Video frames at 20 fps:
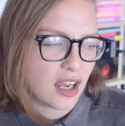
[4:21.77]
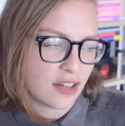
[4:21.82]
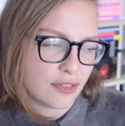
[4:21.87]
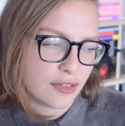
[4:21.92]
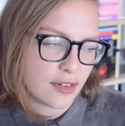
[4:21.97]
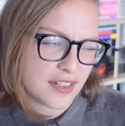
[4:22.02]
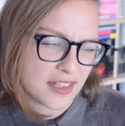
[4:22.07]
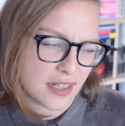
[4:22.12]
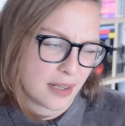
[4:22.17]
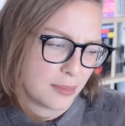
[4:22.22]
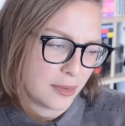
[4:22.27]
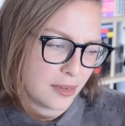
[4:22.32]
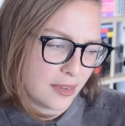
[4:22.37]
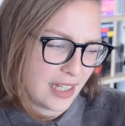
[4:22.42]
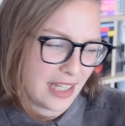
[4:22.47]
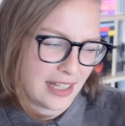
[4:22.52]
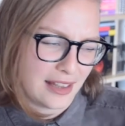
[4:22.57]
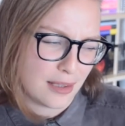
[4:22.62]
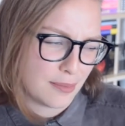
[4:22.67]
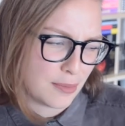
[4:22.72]
For example,
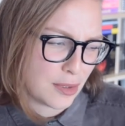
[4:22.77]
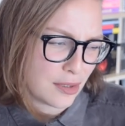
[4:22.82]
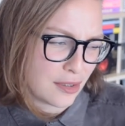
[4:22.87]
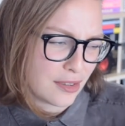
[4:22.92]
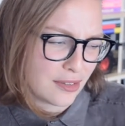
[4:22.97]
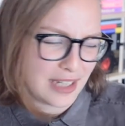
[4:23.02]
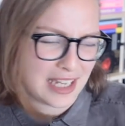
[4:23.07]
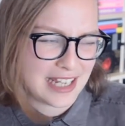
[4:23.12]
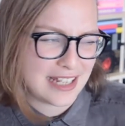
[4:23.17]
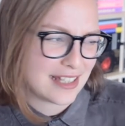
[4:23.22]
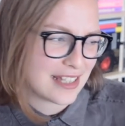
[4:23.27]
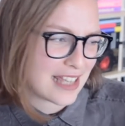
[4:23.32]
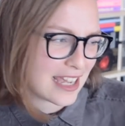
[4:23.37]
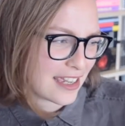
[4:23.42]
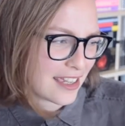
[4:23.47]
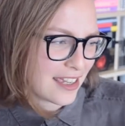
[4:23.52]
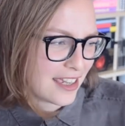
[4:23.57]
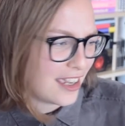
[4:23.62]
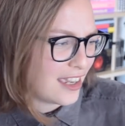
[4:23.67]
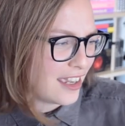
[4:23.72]
in the book he's
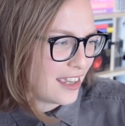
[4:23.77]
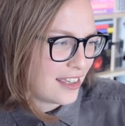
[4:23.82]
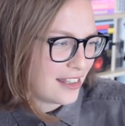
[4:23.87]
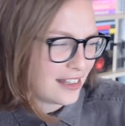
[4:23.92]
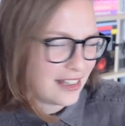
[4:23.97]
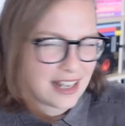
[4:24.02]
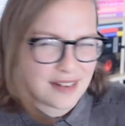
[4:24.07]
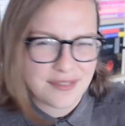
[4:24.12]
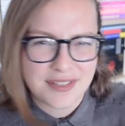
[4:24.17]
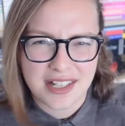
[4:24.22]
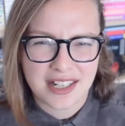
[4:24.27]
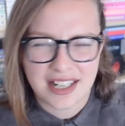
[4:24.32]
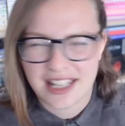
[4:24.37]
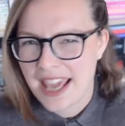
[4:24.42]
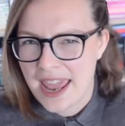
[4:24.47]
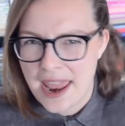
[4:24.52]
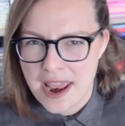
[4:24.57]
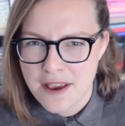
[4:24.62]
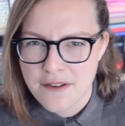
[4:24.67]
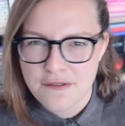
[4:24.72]
like lives in a
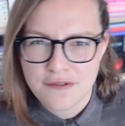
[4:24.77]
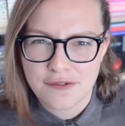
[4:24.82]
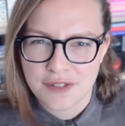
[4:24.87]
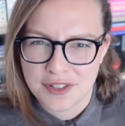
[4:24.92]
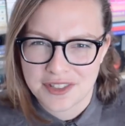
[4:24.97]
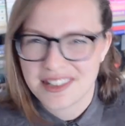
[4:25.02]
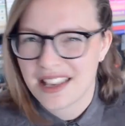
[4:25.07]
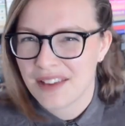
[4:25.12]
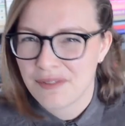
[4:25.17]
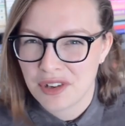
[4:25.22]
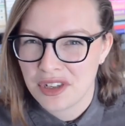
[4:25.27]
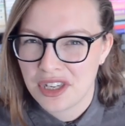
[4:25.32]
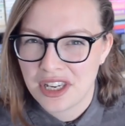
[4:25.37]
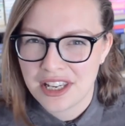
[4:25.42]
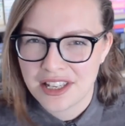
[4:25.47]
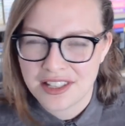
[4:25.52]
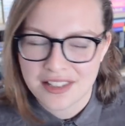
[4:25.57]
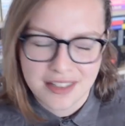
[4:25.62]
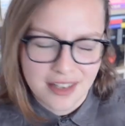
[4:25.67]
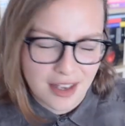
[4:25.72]
cave for 7
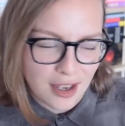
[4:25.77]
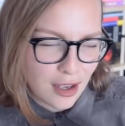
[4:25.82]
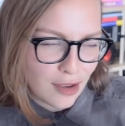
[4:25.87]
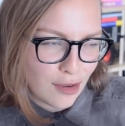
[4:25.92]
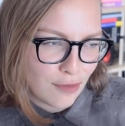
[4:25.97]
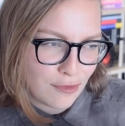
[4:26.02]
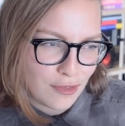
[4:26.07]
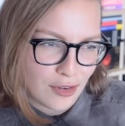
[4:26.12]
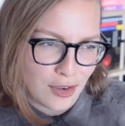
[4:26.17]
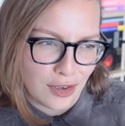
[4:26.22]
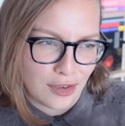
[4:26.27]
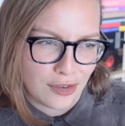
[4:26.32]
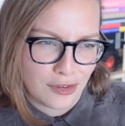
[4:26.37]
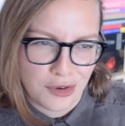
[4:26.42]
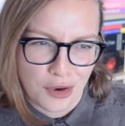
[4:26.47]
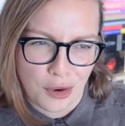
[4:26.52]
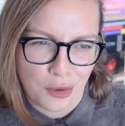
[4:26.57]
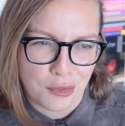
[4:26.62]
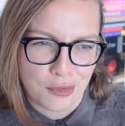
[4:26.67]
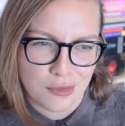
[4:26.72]
years for
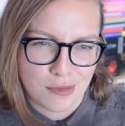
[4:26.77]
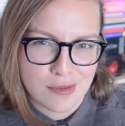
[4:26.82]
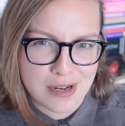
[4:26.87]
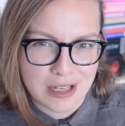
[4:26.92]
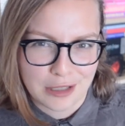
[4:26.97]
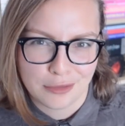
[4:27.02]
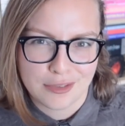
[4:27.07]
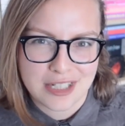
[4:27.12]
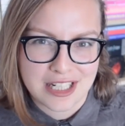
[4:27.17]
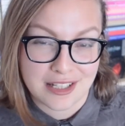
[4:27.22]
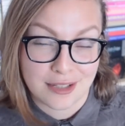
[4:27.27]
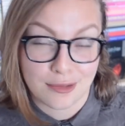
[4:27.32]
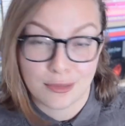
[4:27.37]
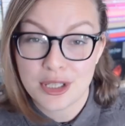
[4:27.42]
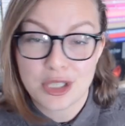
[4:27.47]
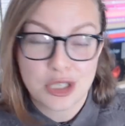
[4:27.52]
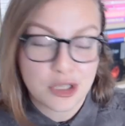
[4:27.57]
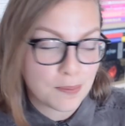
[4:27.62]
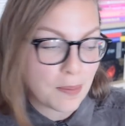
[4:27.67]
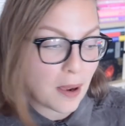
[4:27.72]
no real reason,
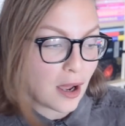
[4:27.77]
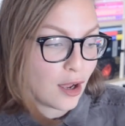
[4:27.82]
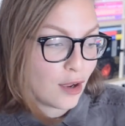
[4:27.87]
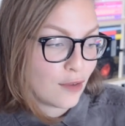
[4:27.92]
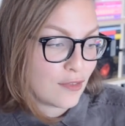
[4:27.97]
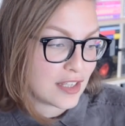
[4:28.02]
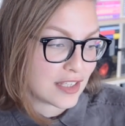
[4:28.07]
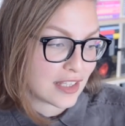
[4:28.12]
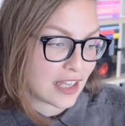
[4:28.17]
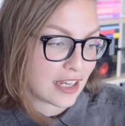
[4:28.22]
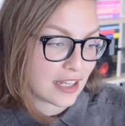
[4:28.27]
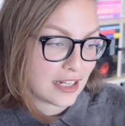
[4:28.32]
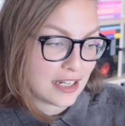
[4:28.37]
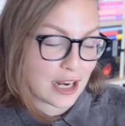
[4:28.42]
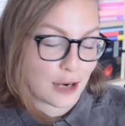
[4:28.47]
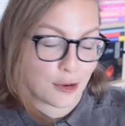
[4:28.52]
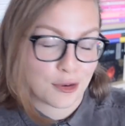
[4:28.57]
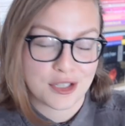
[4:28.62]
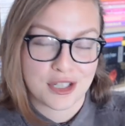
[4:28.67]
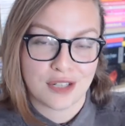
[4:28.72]
which is part of his like
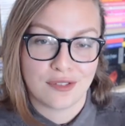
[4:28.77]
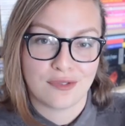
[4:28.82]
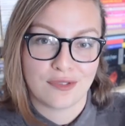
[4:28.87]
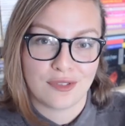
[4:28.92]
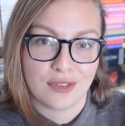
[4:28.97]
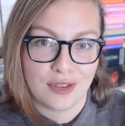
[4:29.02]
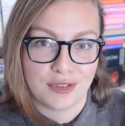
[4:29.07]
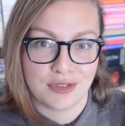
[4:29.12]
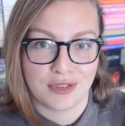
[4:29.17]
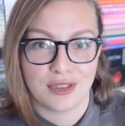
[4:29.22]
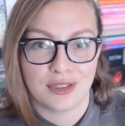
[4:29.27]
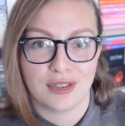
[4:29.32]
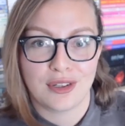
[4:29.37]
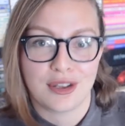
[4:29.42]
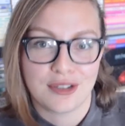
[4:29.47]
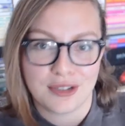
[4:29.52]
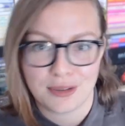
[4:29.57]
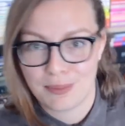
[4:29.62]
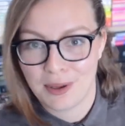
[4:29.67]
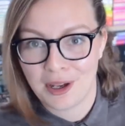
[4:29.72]
narrative as
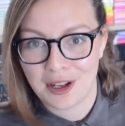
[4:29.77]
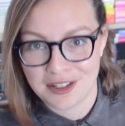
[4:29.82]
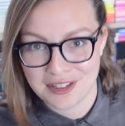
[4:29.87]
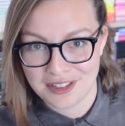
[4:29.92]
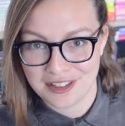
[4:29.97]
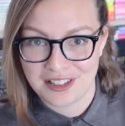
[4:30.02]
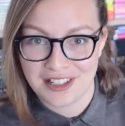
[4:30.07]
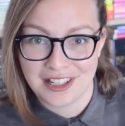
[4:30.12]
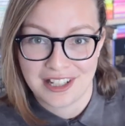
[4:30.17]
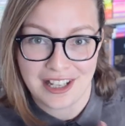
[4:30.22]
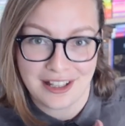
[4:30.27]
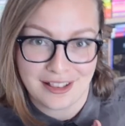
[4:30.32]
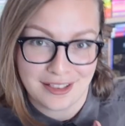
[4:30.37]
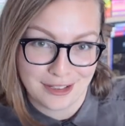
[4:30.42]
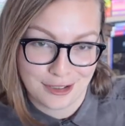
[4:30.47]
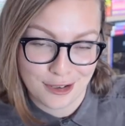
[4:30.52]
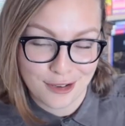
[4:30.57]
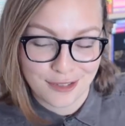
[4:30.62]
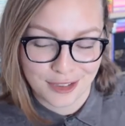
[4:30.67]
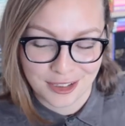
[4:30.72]
a person in the
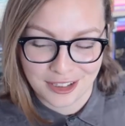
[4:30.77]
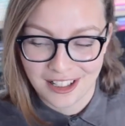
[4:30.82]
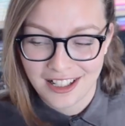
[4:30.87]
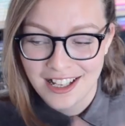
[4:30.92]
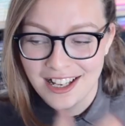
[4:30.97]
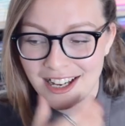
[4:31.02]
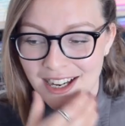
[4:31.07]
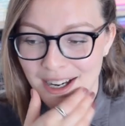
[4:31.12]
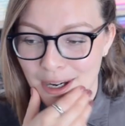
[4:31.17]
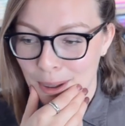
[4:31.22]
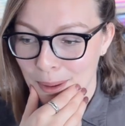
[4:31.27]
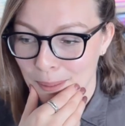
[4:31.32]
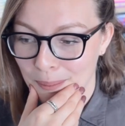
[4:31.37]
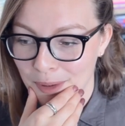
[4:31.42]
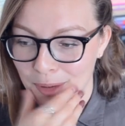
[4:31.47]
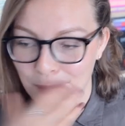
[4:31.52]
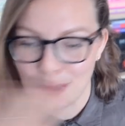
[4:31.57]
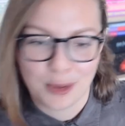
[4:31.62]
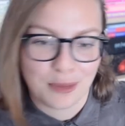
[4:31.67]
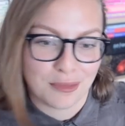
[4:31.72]
novel,
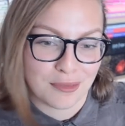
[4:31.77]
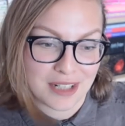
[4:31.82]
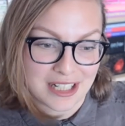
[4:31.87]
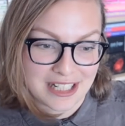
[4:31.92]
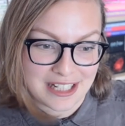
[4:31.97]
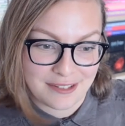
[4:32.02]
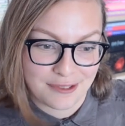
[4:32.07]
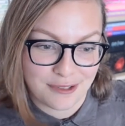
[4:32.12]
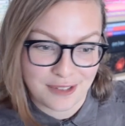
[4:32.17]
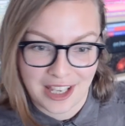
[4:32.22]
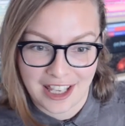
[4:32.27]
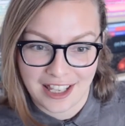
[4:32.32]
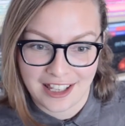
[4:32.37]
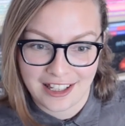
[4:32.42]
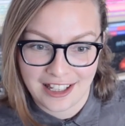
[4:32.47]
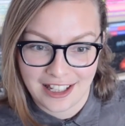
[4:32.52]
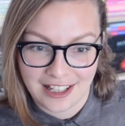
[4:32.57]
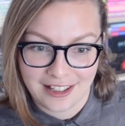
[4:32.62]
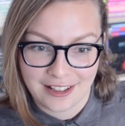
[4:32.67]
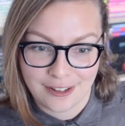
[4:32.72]
but wouldn't really fit
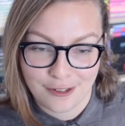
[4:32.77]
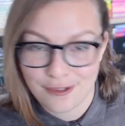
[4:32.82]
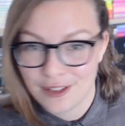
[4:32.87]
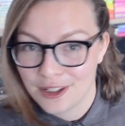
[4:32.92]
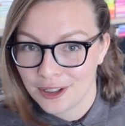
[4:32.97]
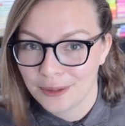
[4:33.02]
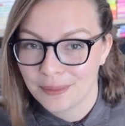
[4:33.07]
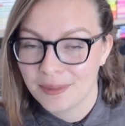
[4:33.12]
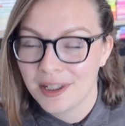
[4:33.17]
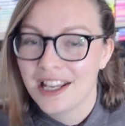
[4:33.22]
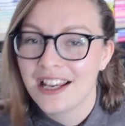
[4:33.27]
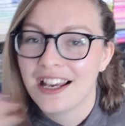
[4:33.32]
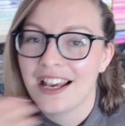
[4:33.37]
in the film.